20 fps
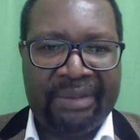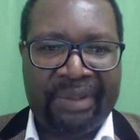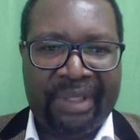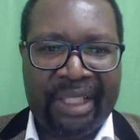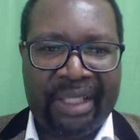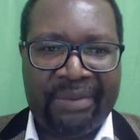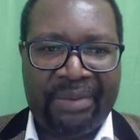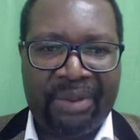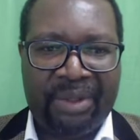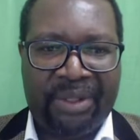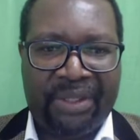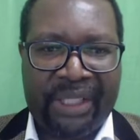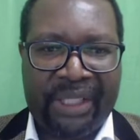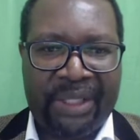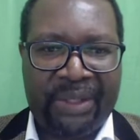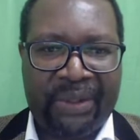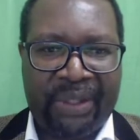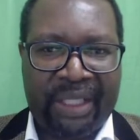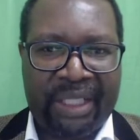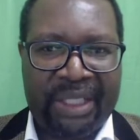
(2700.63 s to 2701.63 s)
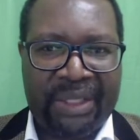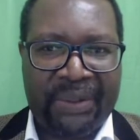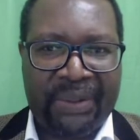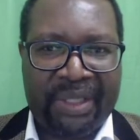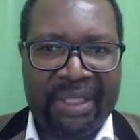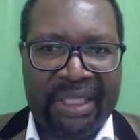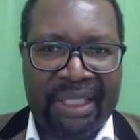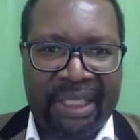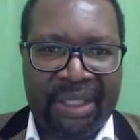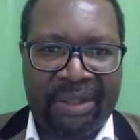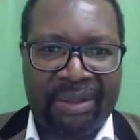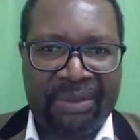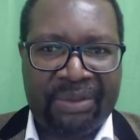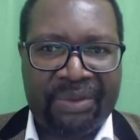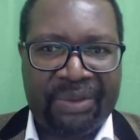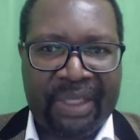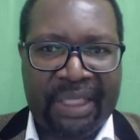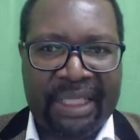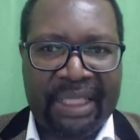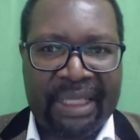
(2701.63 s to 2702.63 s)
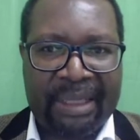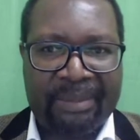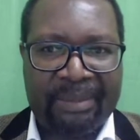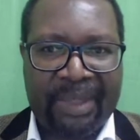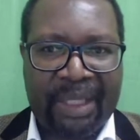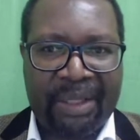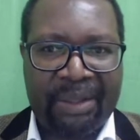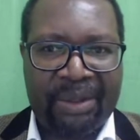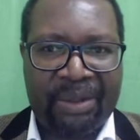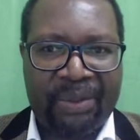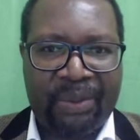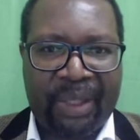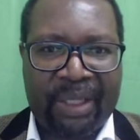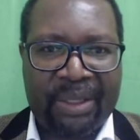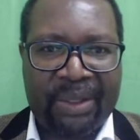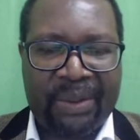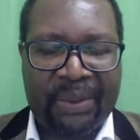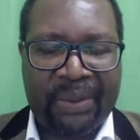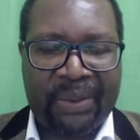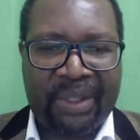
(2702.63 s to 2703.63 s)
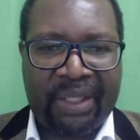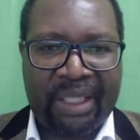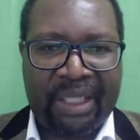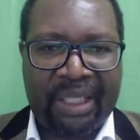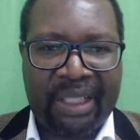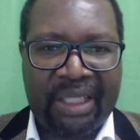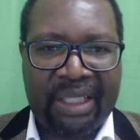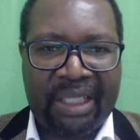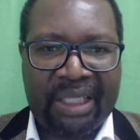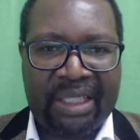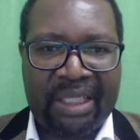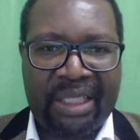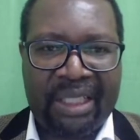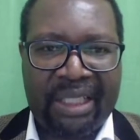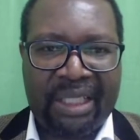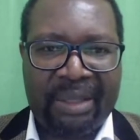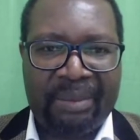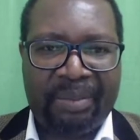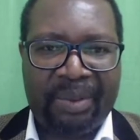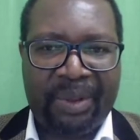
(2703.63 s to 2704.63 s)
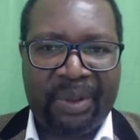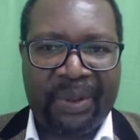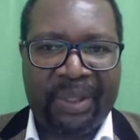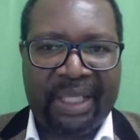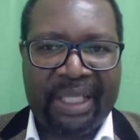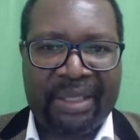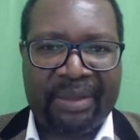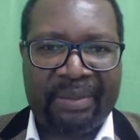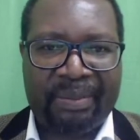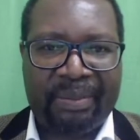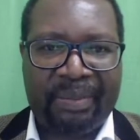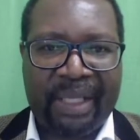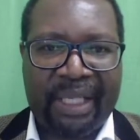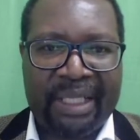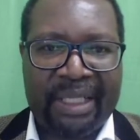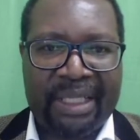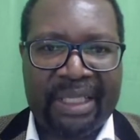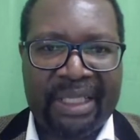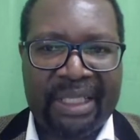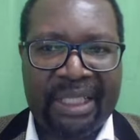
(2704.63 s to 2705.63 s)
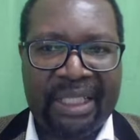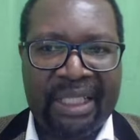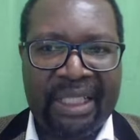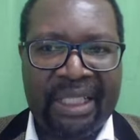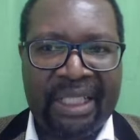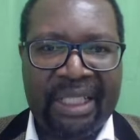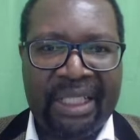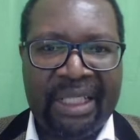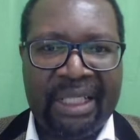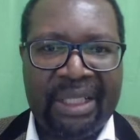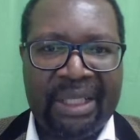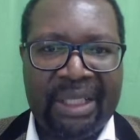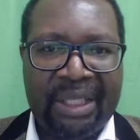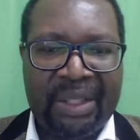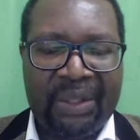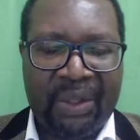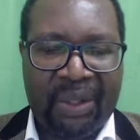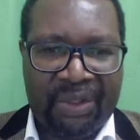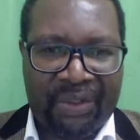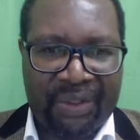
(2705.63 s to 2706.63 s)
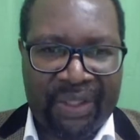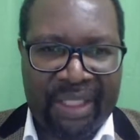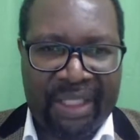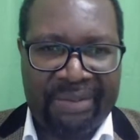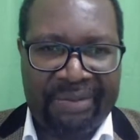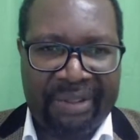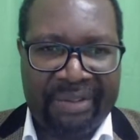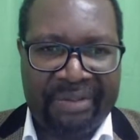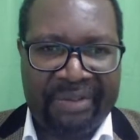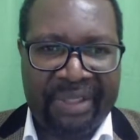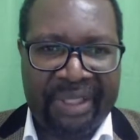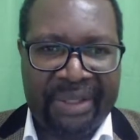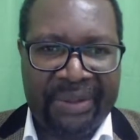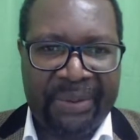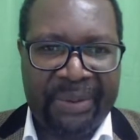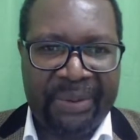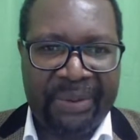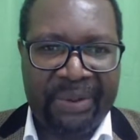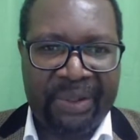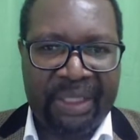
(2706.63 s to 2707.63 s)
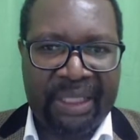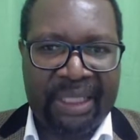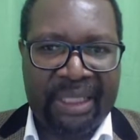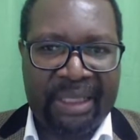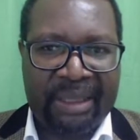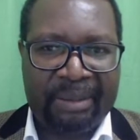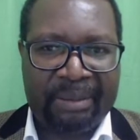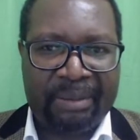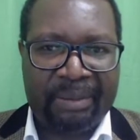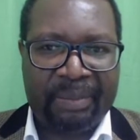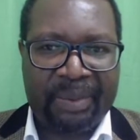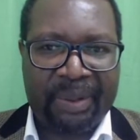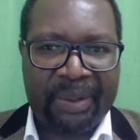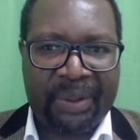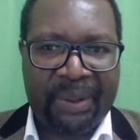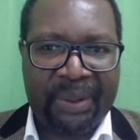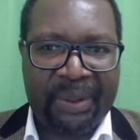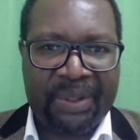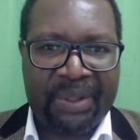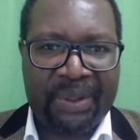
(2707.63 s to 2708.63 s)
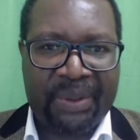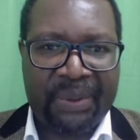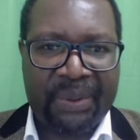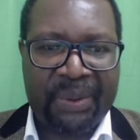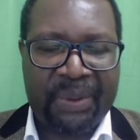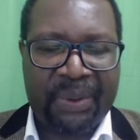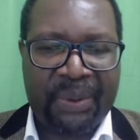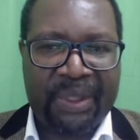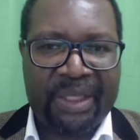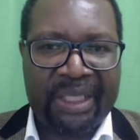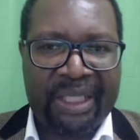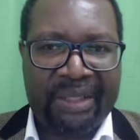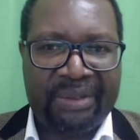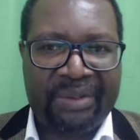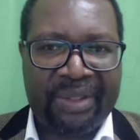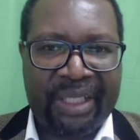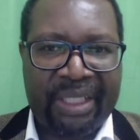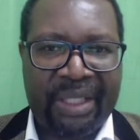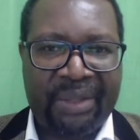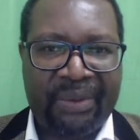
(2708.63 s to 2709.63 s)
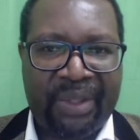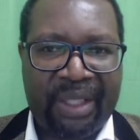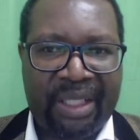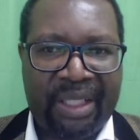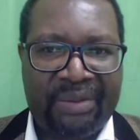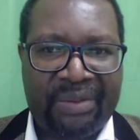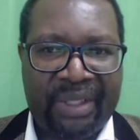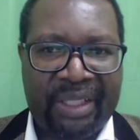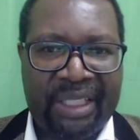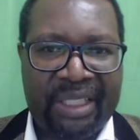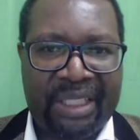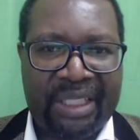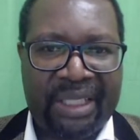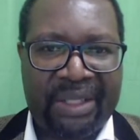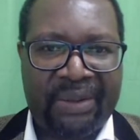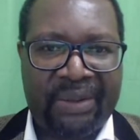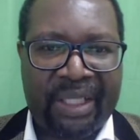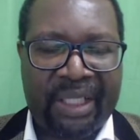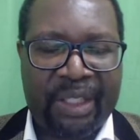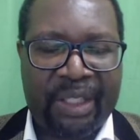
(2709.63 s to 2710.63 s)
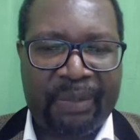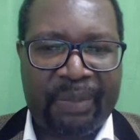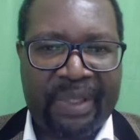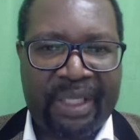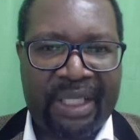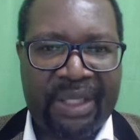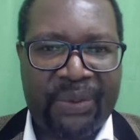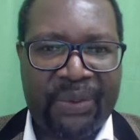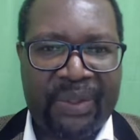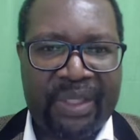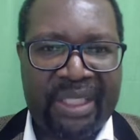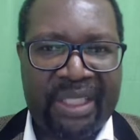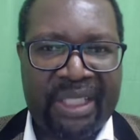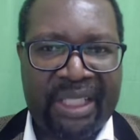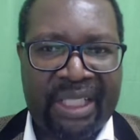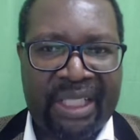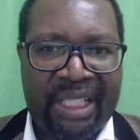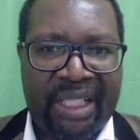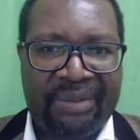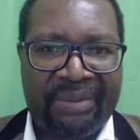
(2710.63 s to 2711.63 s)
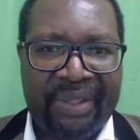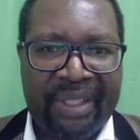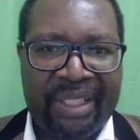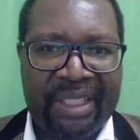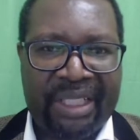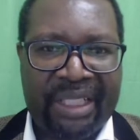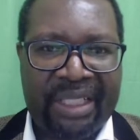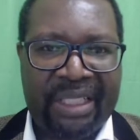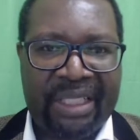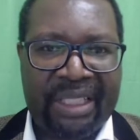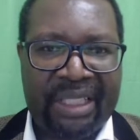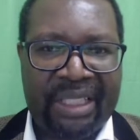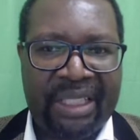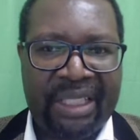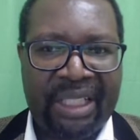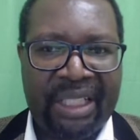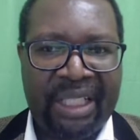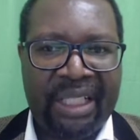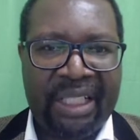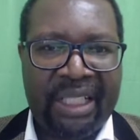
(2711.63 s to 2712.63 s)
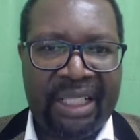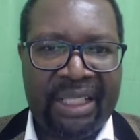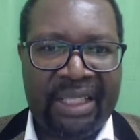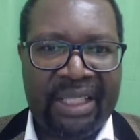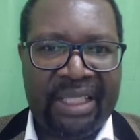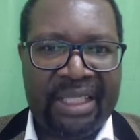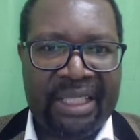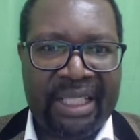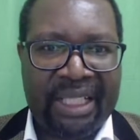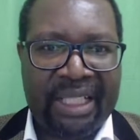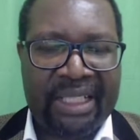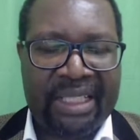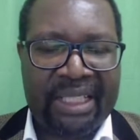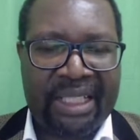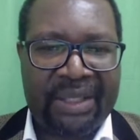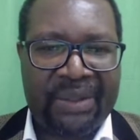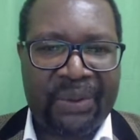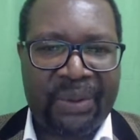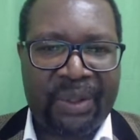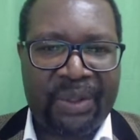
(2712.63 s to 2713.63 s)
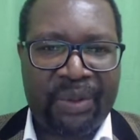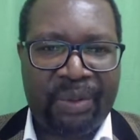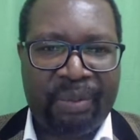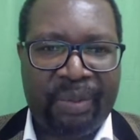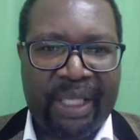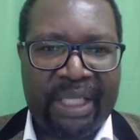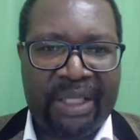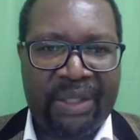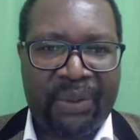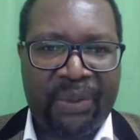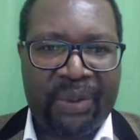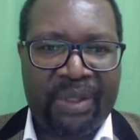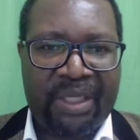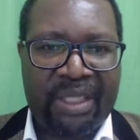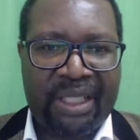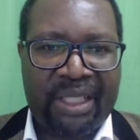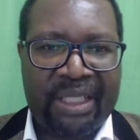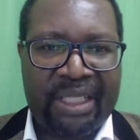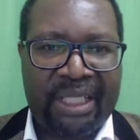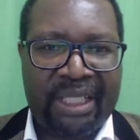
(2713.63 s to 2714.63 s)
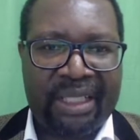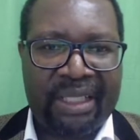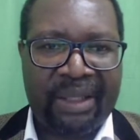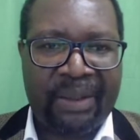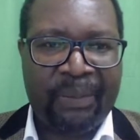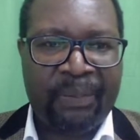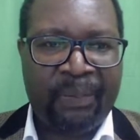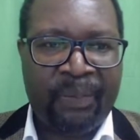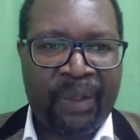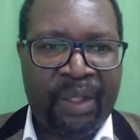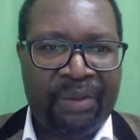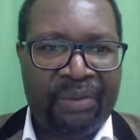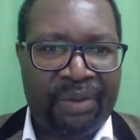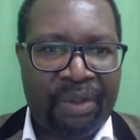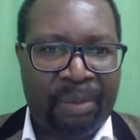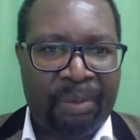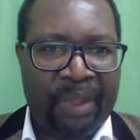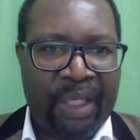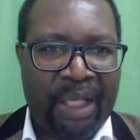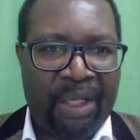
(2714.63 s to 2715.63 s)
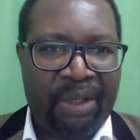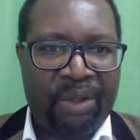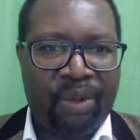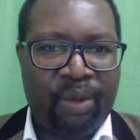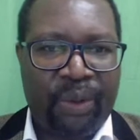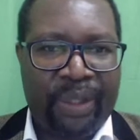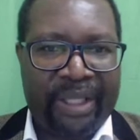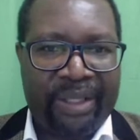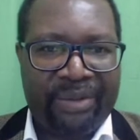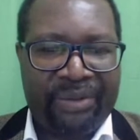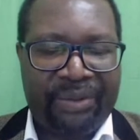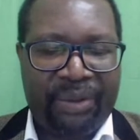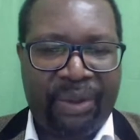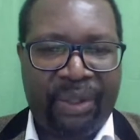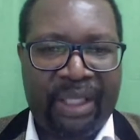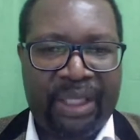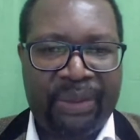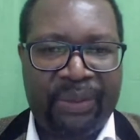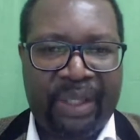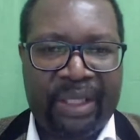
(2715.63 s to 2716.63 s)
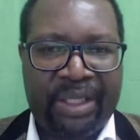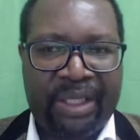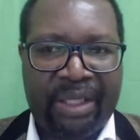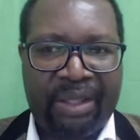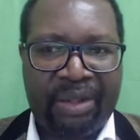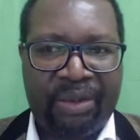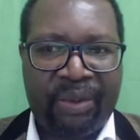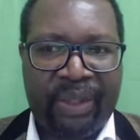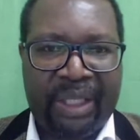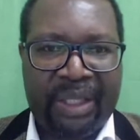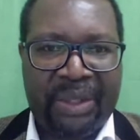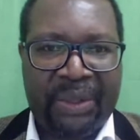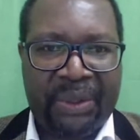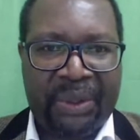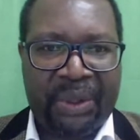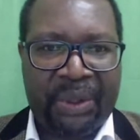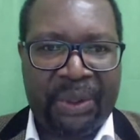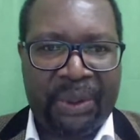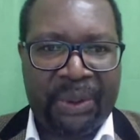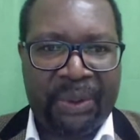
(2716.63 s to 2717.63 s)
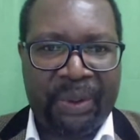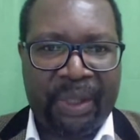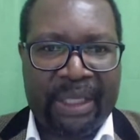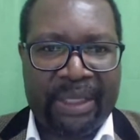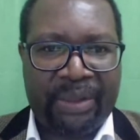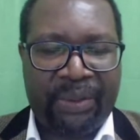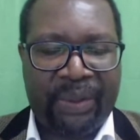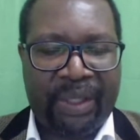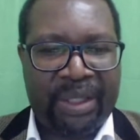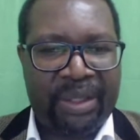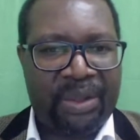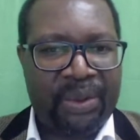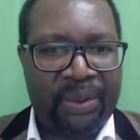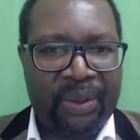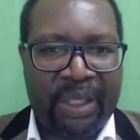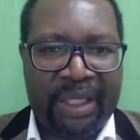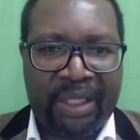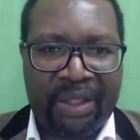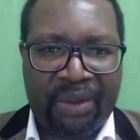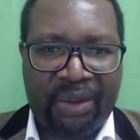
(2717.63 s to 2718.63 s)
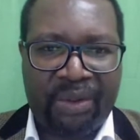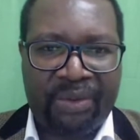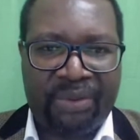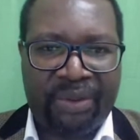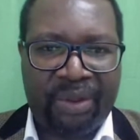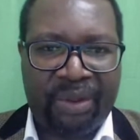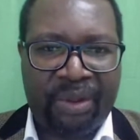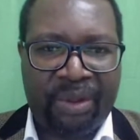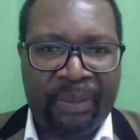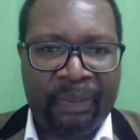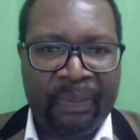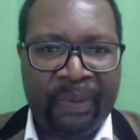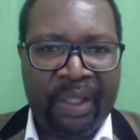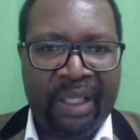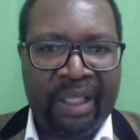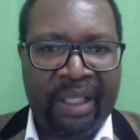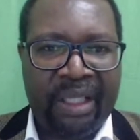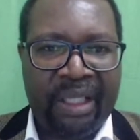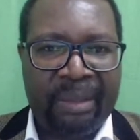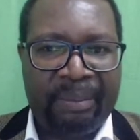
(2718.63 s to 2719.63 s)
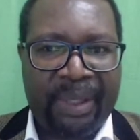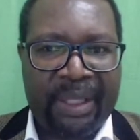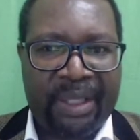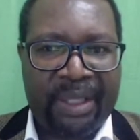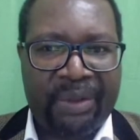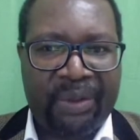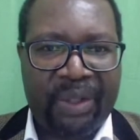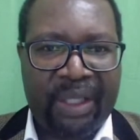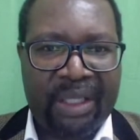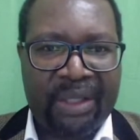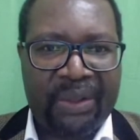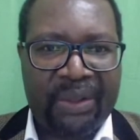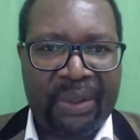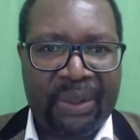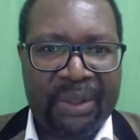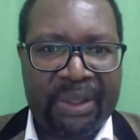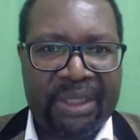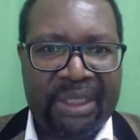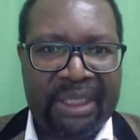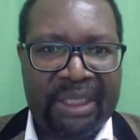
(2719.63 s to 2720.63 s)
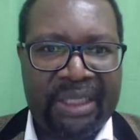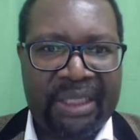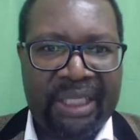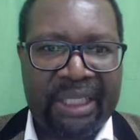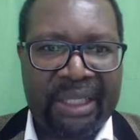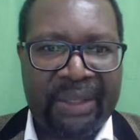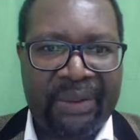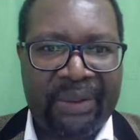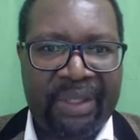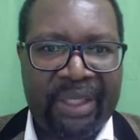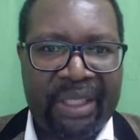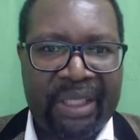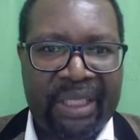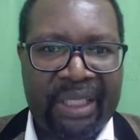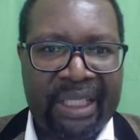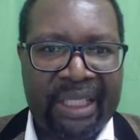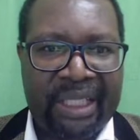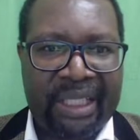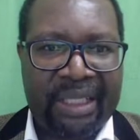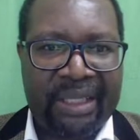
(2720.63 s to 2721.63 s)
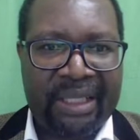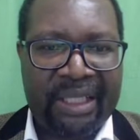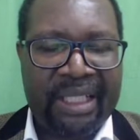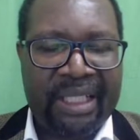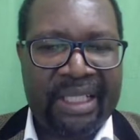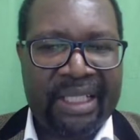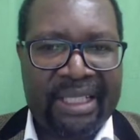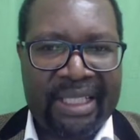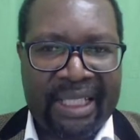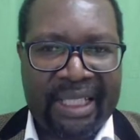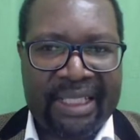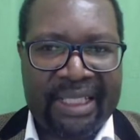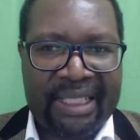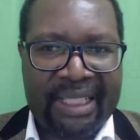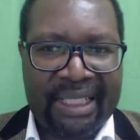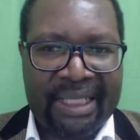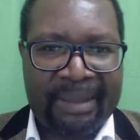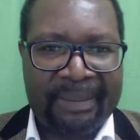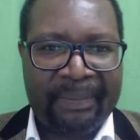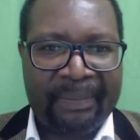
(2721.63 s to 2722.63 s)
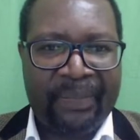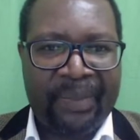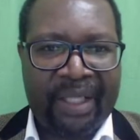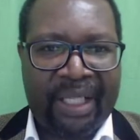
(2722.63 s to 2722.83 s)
even if you try to rush yourself, I would want to think that the employers might not really favor you because you don't have any qualification or experience which is relevant in the sector. So you might consider from now going forward what you're going to do. Are you going to enroll for a particular course in the healthcare sector?